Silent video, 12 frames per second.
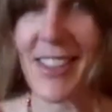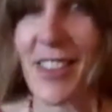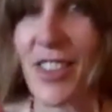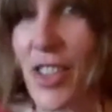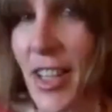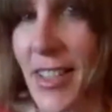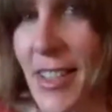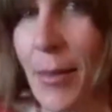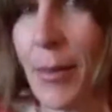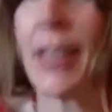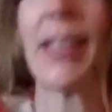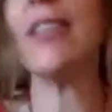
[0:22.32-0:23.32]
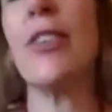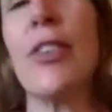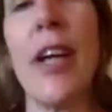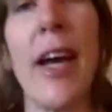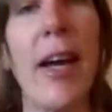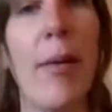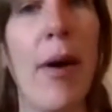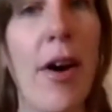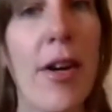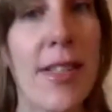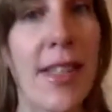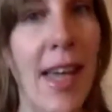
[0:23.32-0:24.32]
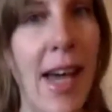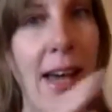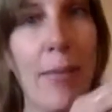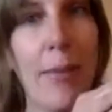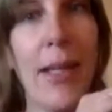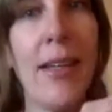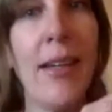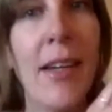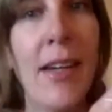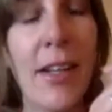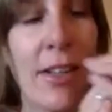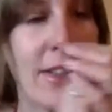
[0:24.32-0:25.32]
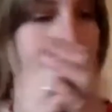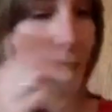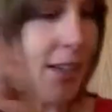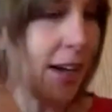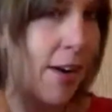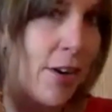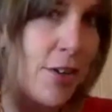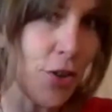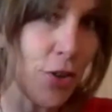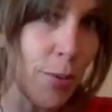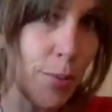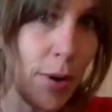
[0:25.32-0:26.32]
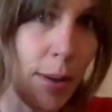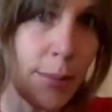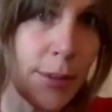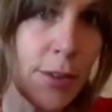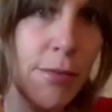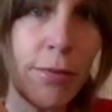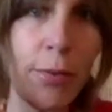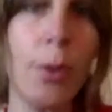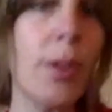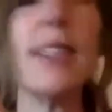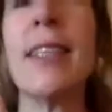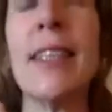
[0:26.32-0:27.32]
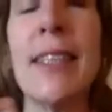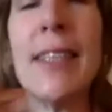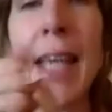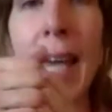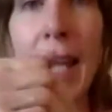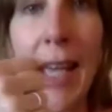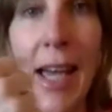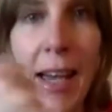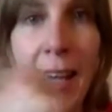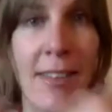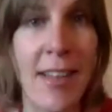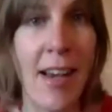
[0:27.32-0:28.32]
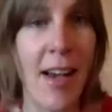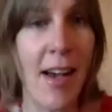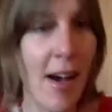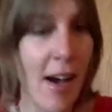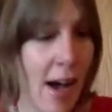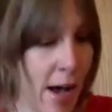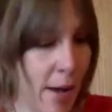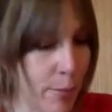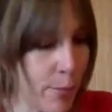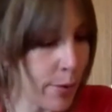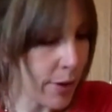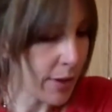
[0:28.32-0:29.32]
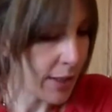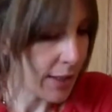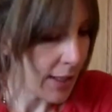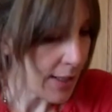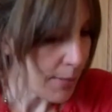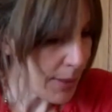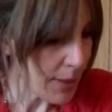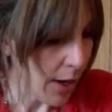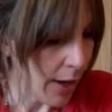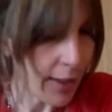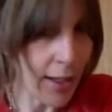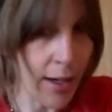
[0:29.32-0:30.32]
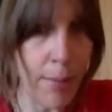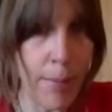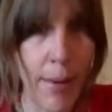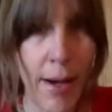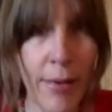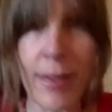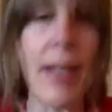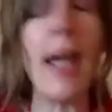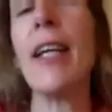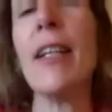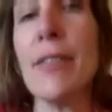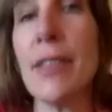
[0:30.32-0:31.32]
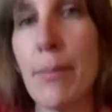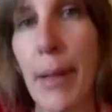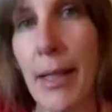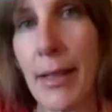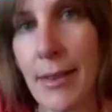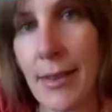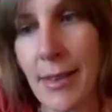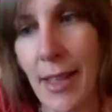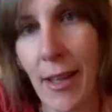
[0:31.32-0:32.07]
is Shaughnessy with the Eastern Iowa Arts Academy, looking at our journal prompt for today. And we're going to be talking about negative space.